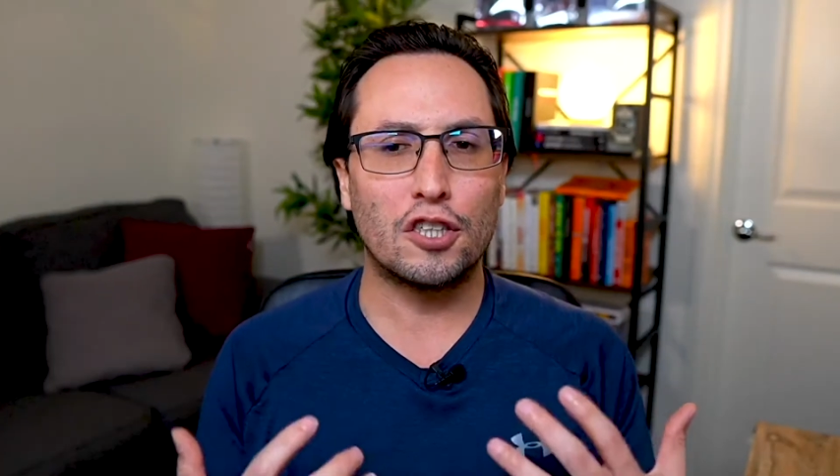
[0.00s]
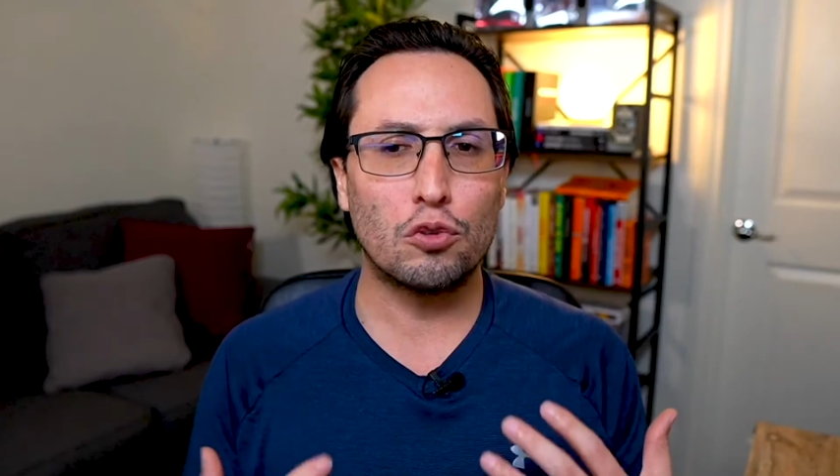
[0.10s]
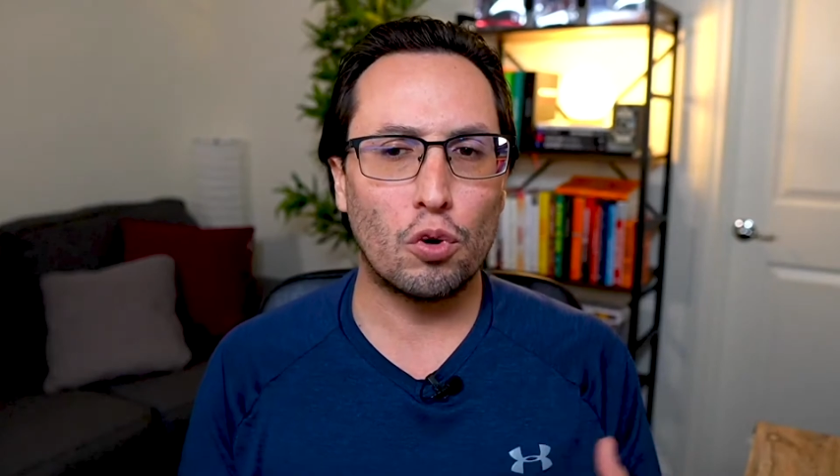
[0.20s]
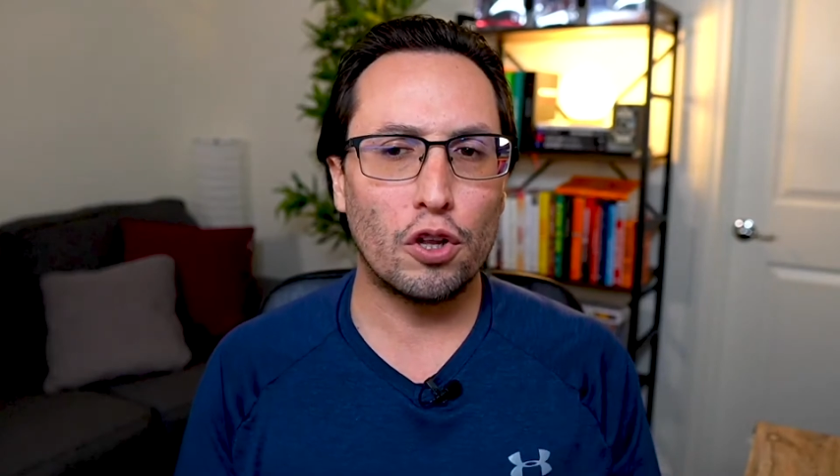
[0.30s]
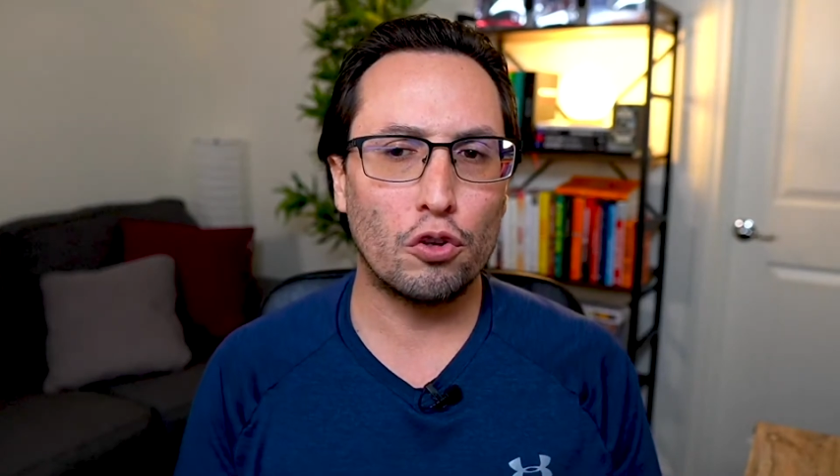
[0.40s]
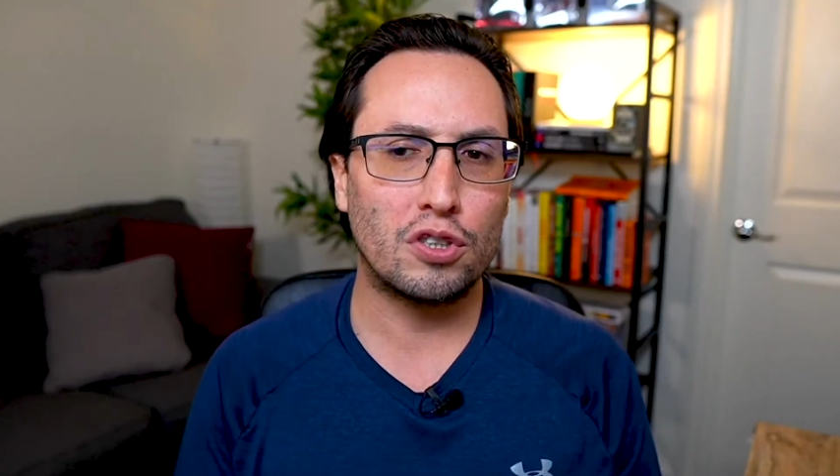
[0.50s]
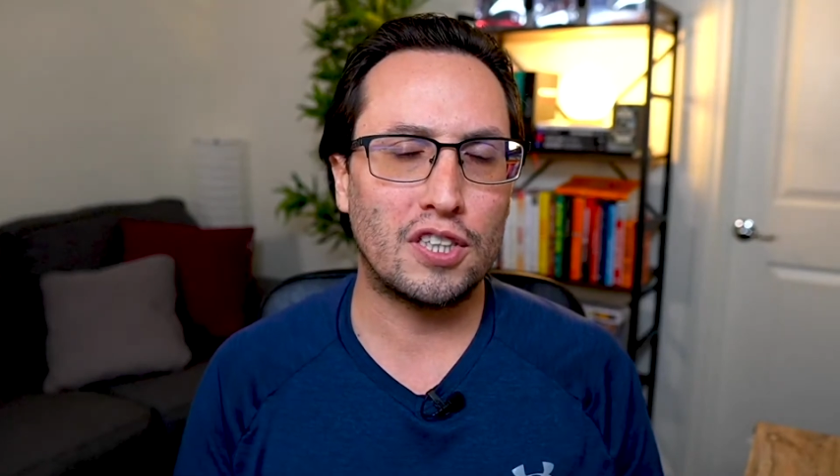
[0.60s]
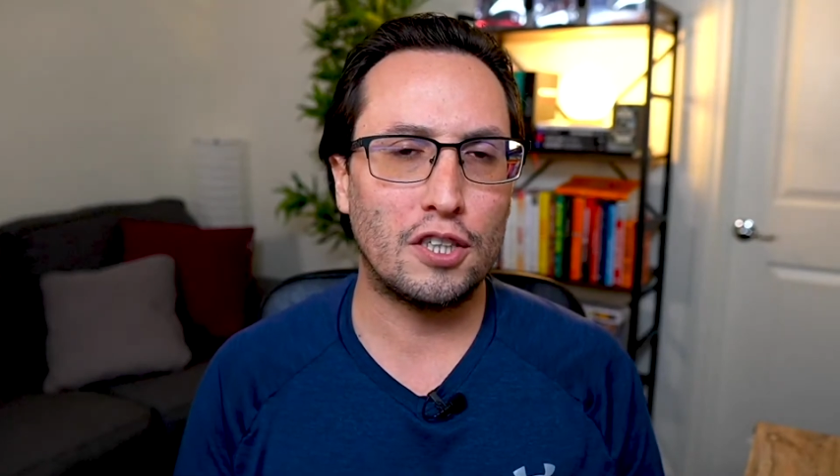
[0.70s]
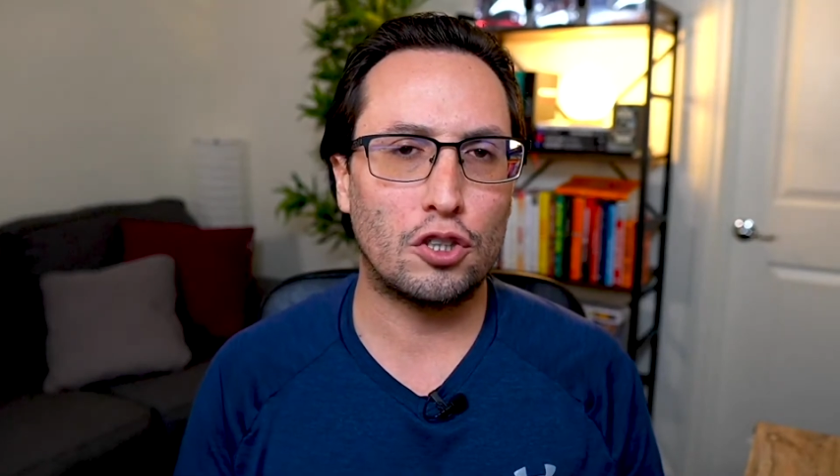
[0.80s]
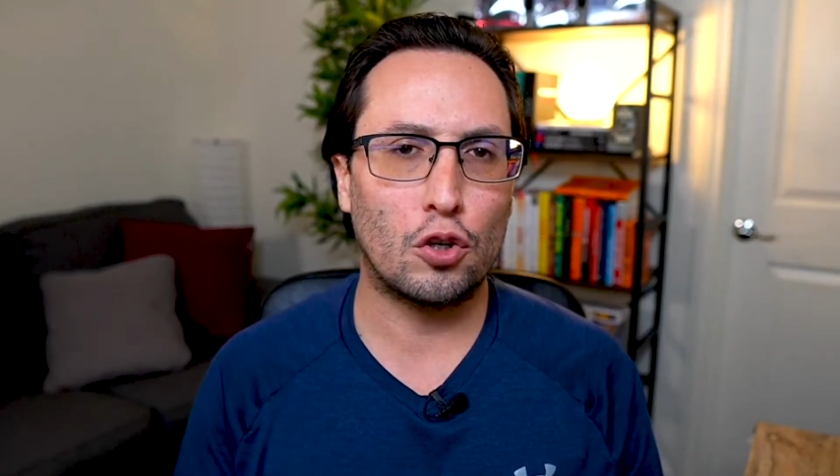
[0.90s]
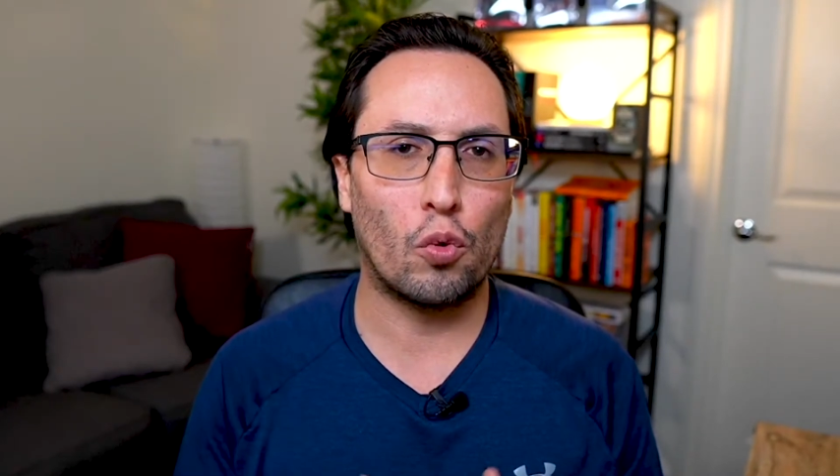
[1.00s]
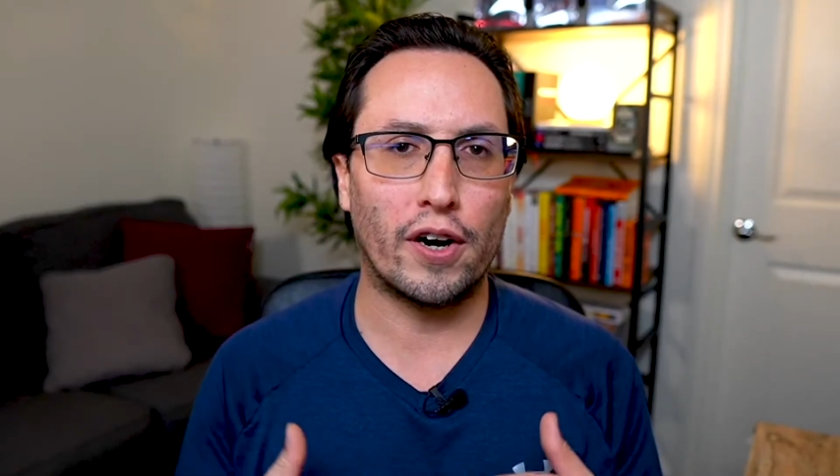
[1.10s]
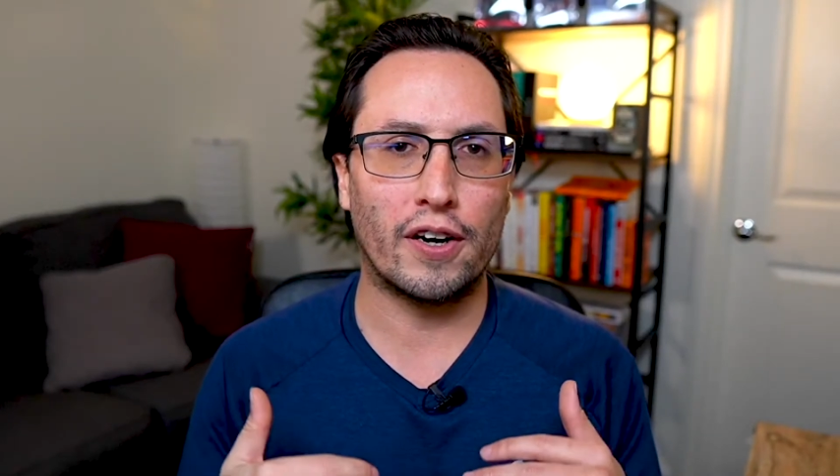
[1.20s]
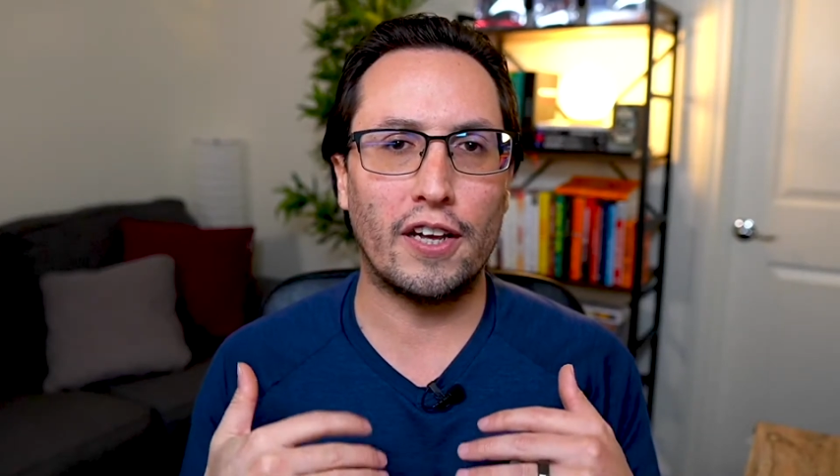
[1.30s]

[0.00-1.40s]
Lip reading: is one of those things to where